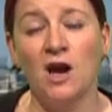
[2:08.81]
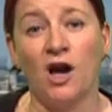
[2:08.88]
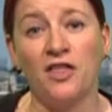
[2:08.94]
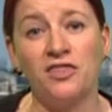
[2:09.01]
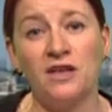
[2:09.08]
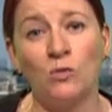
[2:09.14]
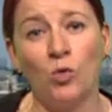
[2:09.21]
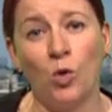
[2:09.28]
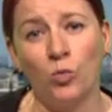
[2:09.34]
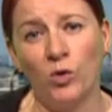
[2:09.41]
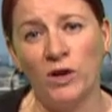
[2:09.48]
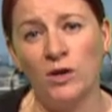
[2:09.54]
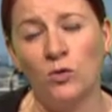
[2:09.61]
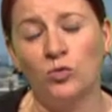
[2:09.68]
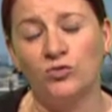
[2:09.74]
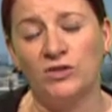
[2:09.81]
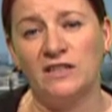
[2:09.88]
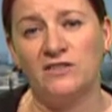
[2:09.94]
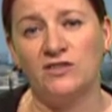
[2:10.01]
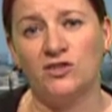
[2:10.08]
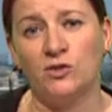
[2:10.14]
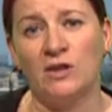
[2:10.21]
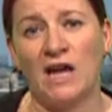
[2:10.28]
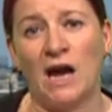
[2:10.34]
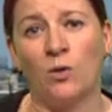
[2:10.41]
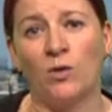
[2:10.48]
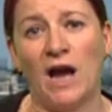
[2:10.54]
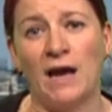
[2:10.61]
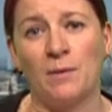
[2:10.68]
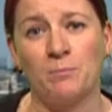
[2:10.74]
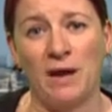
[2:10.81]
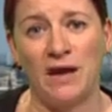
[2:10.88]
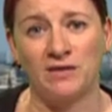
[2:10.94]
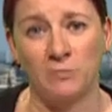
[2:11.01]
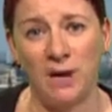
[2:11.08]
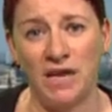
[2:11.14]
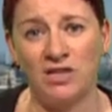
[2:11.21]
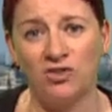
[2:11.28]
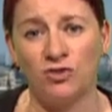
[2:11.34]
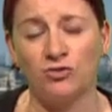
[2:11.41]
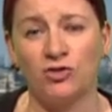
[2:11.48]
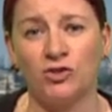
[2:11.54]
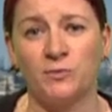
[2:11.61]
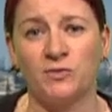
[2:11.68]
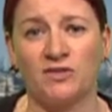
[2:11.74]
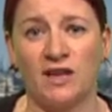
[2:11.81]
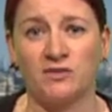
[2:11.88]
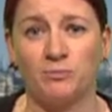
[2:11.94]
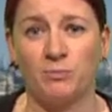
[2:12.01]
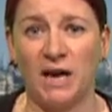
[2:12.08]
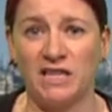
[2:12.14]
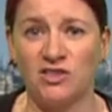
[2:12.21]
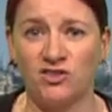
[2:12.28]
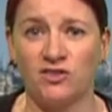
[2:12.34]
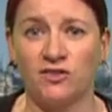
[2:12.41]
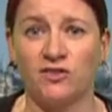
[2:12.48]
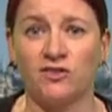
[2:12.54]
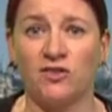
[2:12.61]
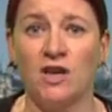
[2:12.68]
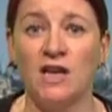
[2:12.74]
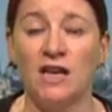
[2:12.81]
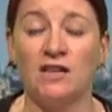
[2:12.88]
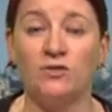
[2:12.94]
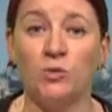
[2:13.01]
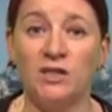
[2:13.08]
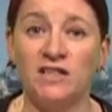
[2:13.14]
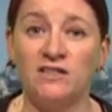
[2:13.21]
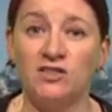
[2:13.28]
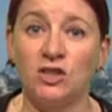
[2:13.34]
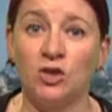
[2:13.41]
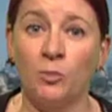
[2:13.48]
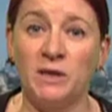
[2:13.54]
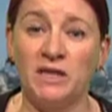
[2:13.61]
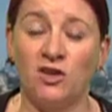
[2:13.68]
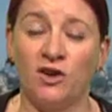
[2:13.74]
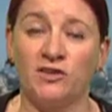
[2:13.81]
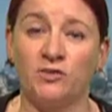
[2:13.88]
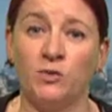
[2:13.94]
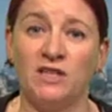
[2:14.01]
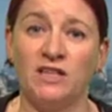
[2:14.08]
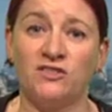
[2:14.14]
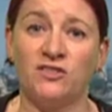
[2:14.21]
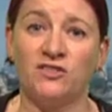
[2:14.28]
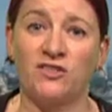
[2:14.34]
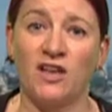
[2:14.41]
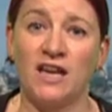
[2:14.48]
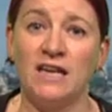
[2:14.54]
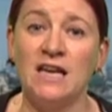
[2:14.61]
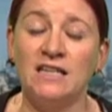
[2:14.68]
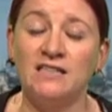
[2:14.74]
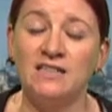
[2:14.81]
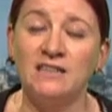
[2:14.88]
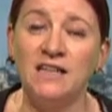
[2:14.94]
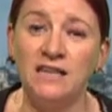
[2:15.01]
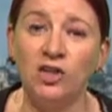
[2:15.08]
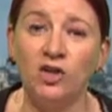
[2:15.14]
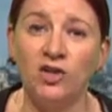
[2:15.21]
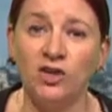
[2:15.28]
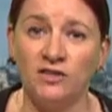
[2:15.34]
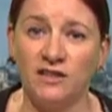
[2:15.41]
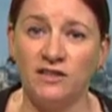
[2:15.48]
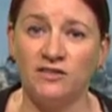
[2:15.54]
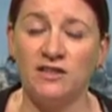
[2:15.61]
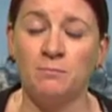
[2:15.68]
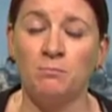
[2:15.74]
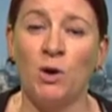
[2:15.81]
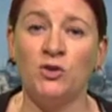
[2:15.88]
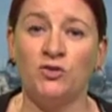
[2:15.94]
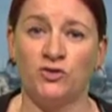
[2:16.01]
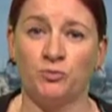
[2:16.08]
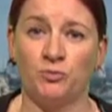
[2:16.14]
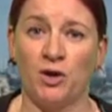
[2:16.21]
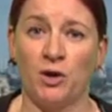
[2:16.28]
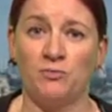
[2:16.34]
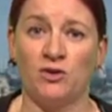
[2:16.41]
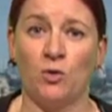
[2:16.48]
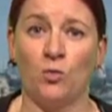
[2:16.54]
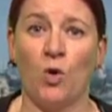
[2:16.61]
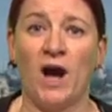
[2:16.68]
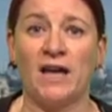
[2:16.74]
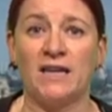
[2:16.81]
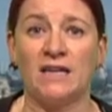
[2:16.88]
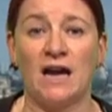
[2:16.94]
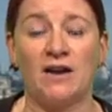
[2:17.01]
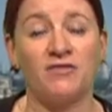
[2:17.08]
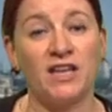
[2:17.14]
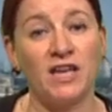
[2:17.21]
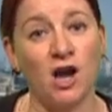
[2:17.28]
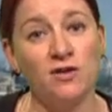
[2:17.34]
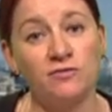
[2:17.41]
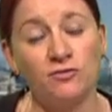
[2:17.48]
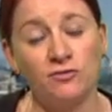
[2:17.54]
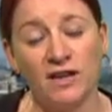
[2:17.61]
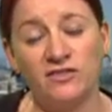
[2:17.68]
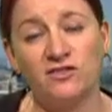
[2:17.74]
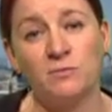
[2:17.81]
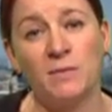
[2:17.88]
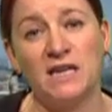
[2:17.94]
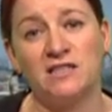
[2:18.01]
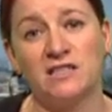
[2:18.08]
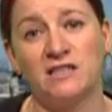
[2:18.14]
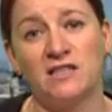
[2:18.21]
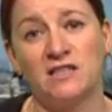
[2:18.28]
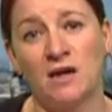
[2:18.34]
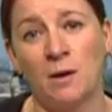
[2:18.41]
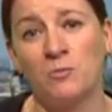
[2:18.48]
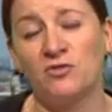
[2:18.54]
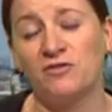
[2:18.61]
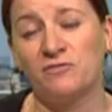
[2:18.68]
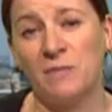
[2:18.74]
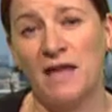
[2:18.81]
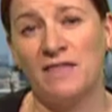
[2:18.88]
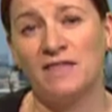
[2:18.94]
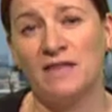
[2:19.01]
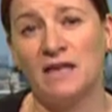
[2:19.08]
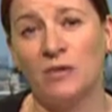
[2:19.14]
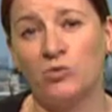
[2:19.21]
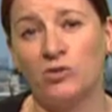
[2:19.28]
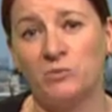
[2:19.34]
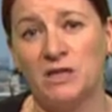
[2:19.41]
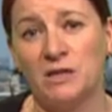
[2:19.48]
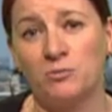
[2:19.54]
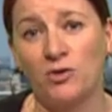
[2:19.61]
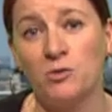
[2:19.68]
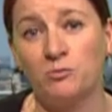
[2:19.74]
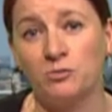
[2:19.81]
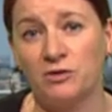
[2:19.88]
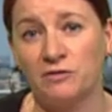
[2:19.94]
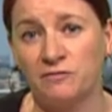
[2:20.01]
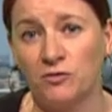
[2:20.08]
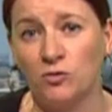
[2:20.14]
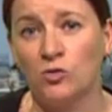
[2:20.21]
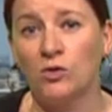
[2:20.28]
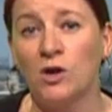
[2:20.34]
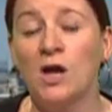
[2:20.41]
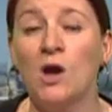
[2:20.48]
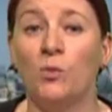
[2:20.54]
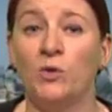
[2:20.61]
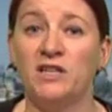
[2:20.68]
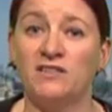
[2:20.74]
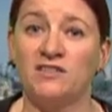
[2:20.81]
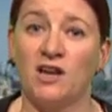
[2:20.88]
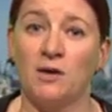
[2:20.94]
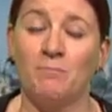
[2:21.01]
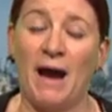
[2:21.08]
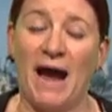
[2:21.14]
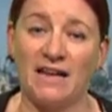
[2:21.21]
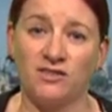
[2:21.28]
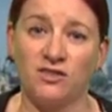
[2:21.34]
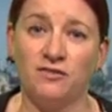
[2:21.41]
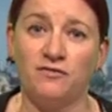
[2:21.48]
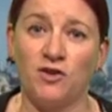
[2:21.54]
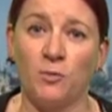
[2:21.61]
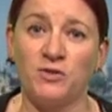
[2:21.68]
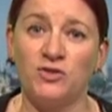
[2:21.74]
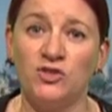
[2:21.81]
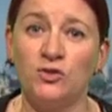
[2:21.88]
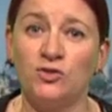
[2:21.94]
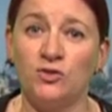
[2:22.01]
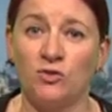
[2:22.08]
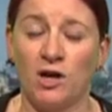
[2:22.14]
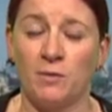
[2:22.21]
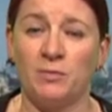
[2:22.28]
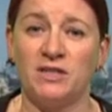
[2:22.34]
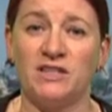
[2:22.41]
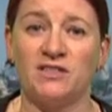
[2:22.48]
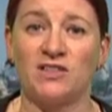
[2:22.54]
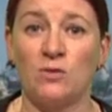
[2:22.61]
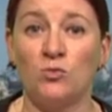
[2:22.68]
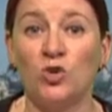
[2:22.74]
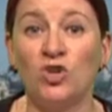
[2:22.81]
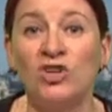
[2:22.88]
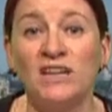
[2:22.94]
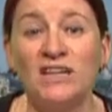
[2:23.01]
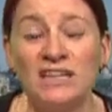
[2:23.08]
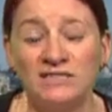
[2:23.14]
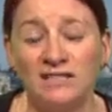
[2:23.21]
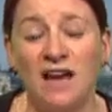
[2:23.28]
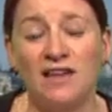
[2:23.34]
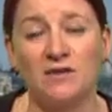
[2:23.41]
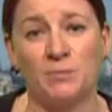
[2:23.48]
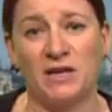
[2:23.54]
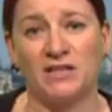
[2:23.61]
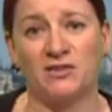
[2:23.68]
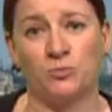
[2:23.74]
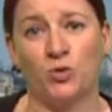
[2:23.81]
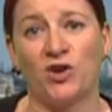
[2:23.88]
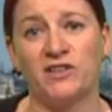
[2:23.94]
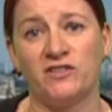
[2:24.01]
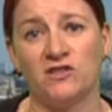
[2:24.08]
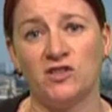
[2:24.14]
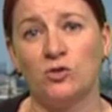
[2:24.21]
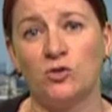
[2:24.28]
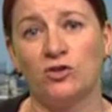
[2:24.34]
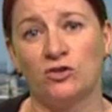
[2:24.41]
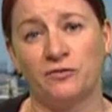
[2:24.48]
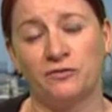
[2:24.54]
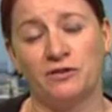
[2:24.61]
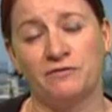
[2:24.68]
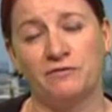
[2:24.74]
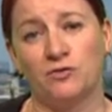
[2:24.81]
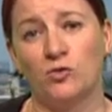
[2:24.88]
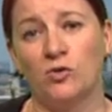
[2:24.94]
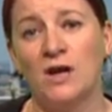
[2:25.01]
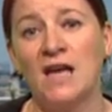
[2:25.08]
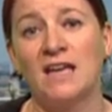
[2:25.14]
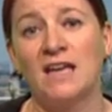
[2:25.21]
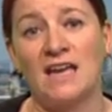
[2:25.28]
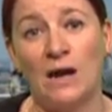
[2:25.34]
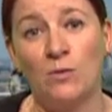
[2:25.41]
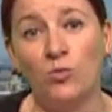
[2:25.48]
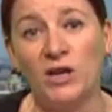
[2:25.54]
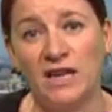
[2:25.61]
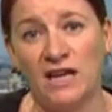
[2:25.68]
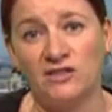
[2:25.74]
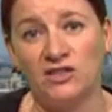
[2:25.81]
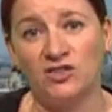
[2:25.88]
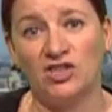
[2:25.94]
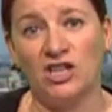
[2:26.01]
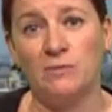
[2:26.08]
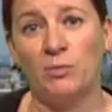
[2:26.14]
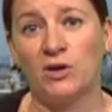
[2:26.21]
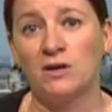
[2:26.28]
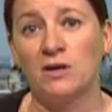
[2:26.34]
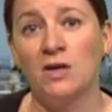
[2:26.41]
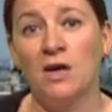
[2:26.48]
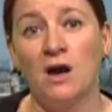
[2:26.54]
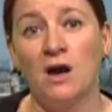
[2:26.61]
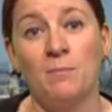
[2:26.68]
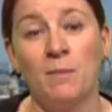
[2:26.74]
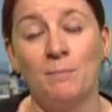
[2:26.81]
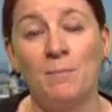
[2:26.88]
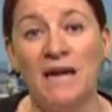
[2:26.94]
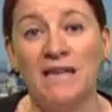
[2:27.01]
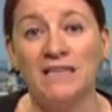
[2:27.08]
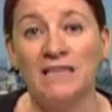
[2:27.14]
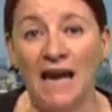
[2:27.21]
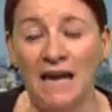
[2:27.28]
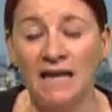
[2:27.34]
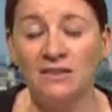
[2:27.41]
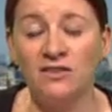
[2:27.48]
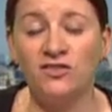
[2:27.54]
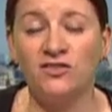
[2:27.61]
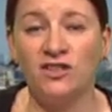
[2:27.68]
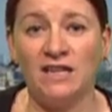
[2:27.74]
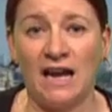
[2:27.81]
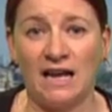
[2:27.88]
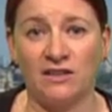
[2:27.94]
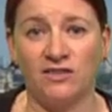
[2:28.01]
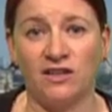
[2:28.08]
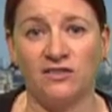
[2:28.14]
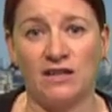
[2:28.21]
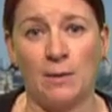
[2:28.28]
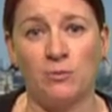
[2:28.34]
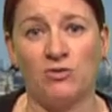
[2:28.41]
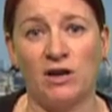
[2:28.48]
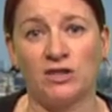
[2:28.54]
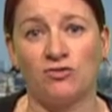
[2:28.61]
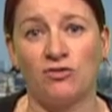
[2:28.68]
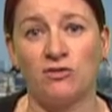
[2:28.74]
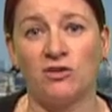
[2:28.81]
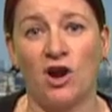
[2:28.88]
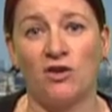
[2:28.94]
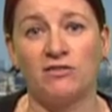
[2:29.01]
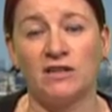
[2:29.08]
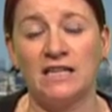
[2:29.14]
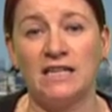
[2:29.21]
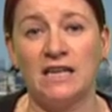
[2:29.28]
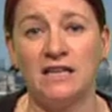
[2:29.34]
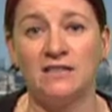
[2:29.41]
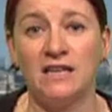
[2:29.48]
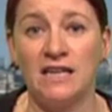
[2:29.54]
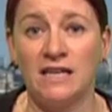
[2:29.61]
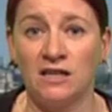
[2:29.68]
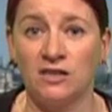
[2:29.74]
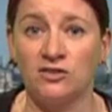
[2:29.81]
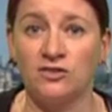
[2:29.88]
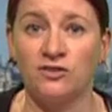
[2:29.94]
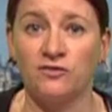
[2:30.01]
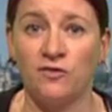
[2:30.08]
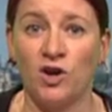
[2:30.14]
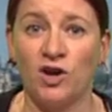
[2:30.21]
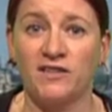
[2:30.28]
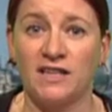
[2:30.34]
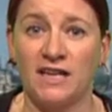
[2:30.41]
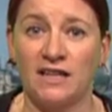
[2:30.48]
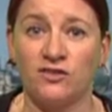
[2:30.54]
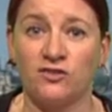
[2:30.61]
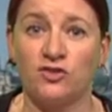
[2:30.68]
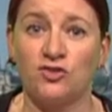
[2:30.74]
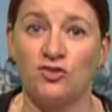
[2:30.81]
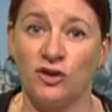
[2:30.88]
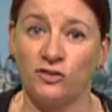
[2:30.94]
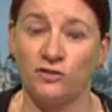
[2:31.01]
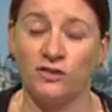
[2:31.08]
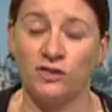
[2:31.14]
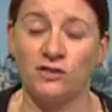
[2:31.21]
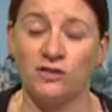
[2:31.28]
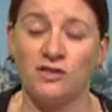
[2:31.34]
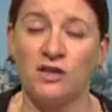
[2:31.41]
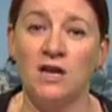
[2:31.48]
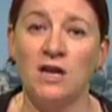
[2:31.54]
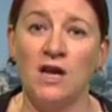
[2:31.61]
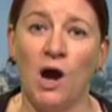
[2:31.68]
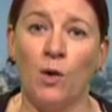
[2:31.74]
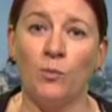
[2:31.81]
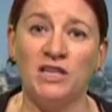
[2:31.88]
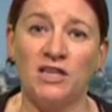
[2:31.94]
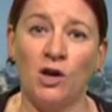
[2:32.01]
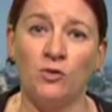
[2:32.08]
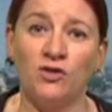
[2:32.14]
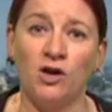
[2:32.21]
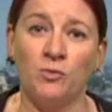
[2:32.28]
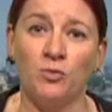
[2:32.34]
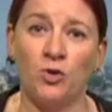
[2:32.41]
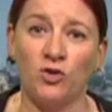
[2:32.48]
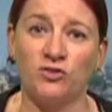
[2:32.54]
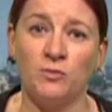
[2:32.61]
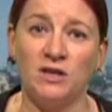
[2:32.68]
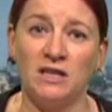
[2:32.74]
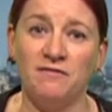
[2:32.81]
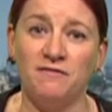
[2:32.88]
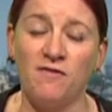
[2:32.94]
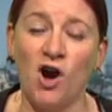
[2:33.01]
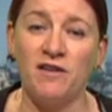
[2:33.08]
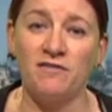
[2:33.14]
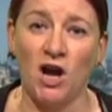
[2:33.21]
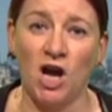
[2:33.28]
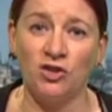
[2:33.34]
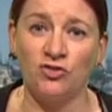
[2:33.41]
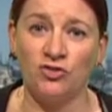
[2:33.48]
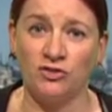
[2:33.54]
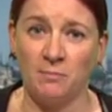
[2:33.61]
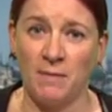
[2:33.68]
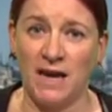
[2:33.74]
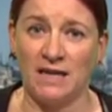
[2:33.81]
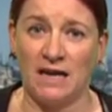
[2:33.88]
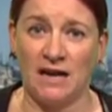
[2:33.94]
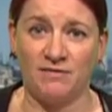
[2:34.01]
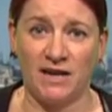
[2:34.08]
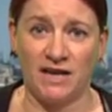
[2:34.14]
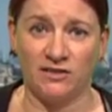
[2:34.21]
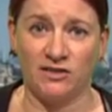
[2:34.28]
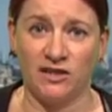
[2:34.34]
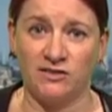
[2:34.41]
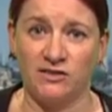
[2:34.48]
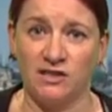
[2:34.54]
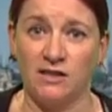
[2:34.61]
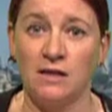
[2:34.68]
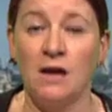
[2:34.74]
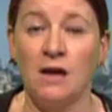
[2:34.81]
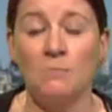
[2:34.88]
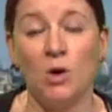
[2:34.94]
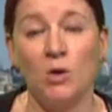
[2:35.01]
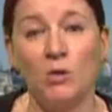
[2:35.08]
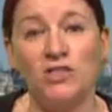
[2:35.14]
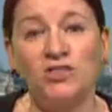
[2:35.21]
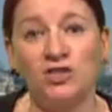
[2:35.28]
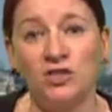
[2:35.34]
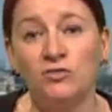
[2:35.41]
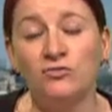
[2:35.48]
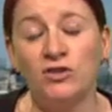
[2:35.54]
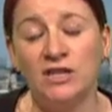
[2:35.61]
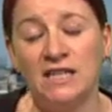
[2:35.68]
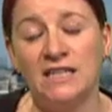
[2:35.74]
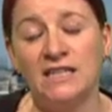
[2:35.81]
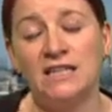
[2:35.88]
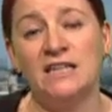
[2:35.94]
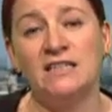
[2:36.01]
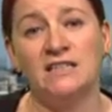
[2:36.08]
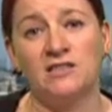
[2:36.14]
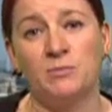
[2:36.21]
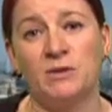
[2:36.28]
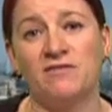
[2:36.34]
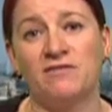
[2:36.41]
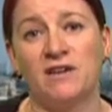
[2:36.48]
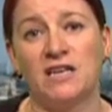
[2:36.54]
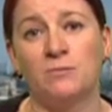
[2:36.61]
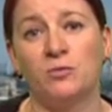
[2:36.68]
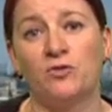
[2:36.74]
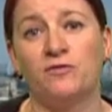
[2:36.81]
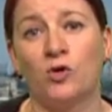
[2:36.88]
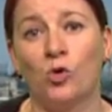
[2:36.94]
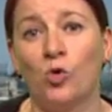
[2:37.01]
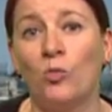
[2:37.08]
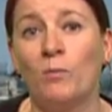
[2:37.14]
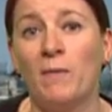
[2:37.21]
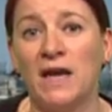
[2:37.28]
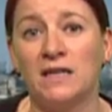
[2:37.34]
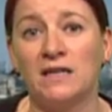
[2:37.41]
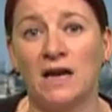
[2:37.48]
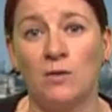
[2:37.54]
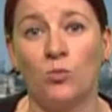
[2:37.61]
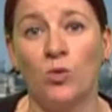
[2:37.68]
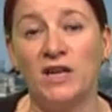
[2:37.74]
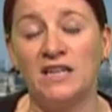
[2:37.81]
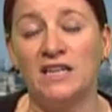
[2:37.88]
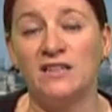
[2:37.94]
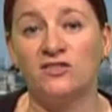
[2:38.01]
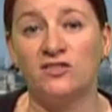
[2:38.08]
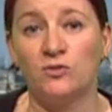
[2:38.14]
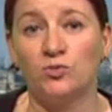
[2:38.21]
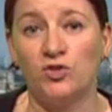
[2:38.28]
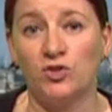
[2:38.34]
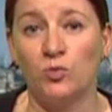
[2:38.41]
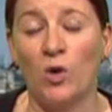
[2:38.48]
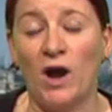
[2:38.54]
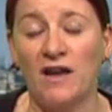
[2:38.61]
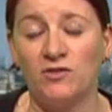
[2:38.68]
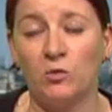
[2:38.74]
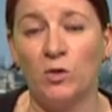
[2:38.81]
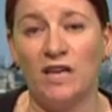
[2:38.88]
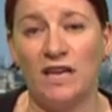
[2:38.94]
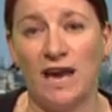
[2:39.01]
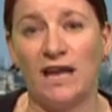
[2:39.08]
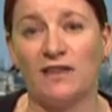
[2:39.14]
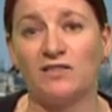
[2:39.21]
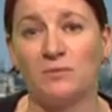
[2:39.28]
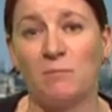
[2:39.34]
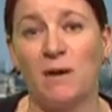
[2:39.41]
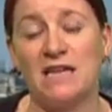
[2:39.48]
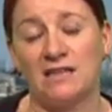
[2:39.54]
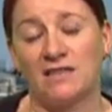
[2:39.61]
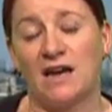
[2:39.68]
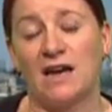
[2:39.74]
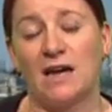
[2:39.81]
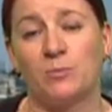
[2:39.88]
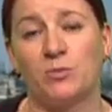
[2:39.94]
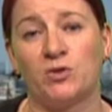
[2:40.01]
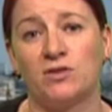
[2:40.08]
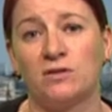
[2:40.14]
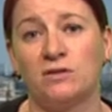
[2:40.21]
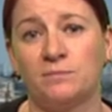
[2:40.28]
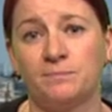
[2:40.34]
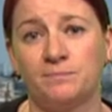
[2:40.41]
I think what we all need to do now as patient groups, as patients, is we need to lobby NICE. We need to say, did they look at this in the most appropriate way? Have they overestimated the number of men that it would be appropriate for? We need to go back to the pharmaceutical company and say, well, look, is that the best price that you can offer it for? Can we get it cheaper? Men can still access Abiraterone currently in England via the Cancer Drugs Fund, and we know that approximately 500 men have accessed it. But we do really need it to be available for all men, and we need to do whatever we can to make that happen.